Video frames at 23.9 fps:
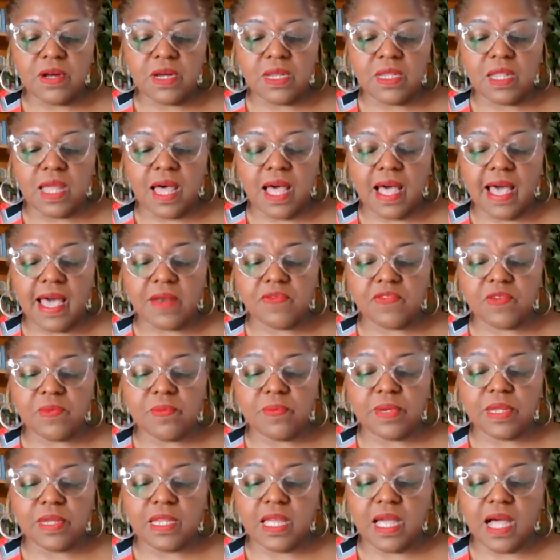a line from
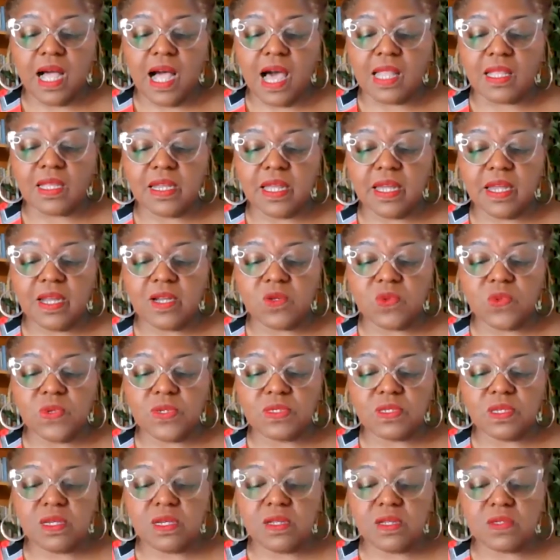Billie Holiday
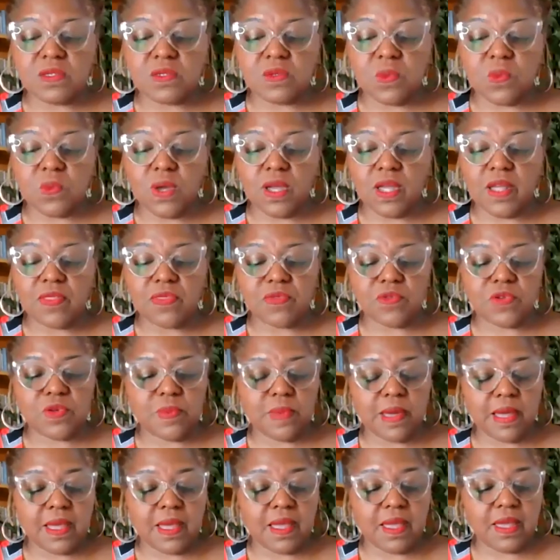twisted its way through
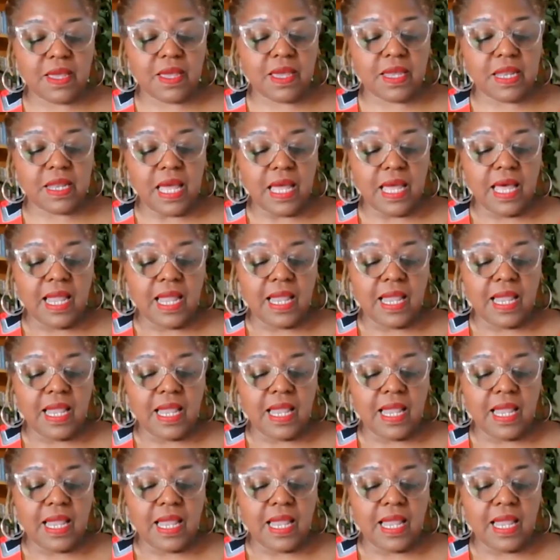my head.